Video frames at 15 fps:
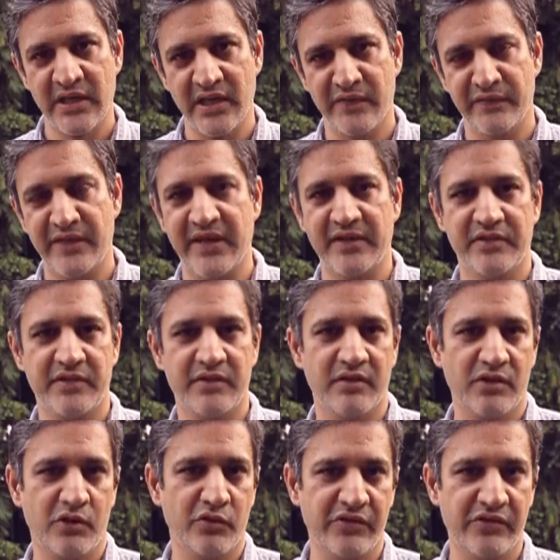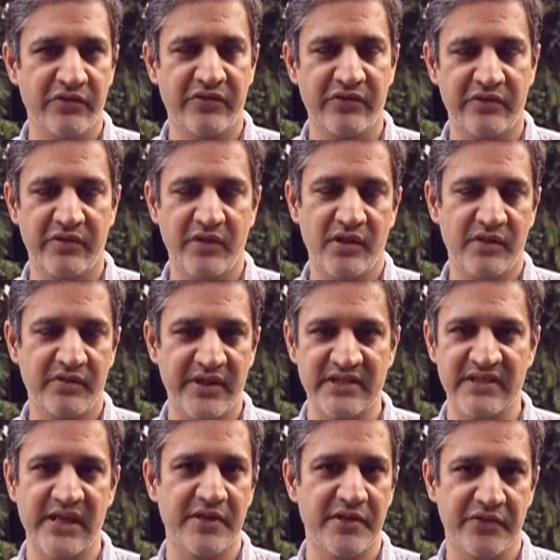In fact, the closest the
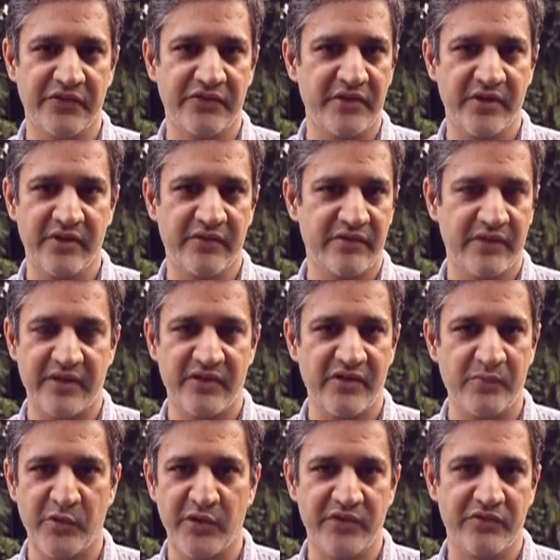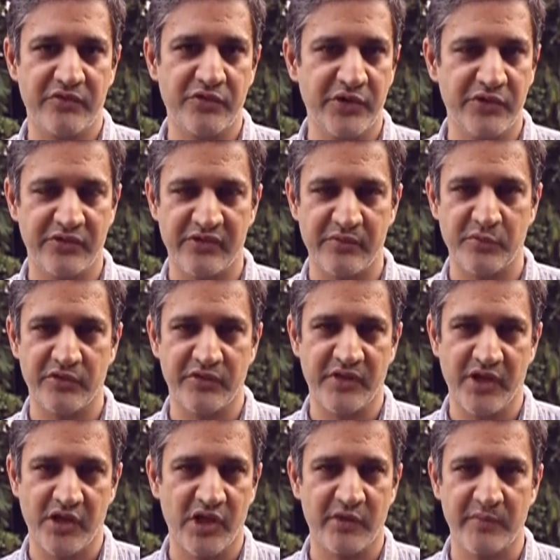textile industry is at this point doing to support the
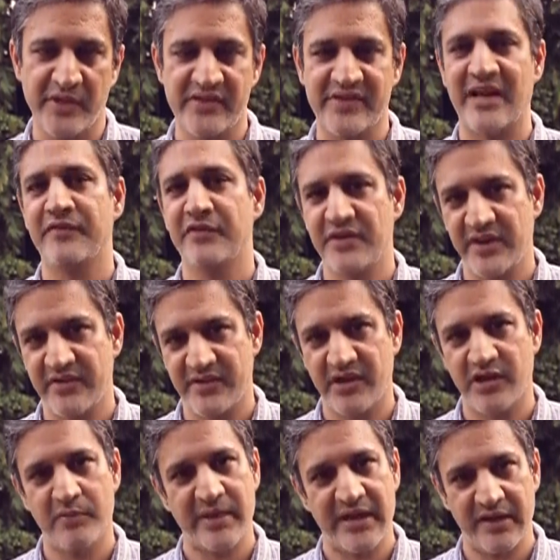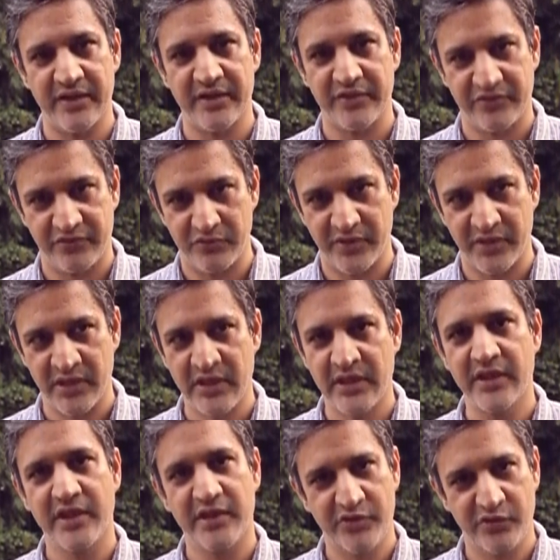economy is advertising how badly it's doing in